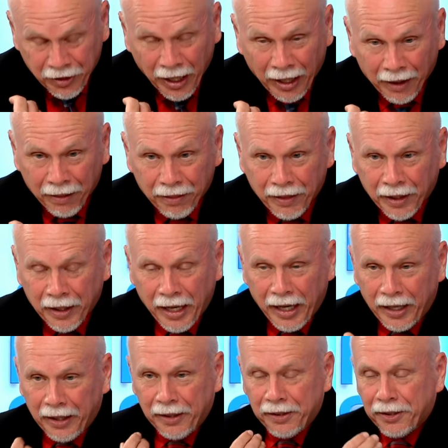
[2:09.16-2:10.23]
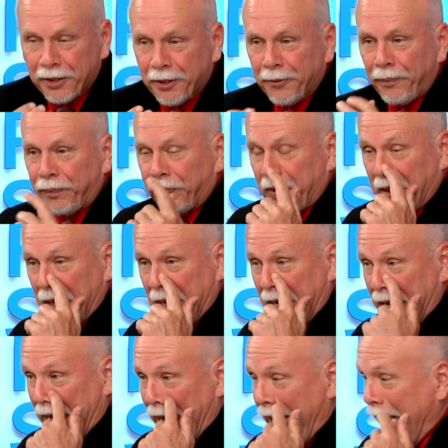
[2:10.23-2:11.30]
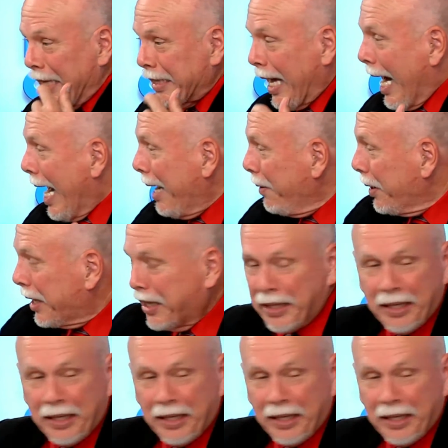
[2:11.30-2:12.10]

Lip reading: death and Hades. So I want to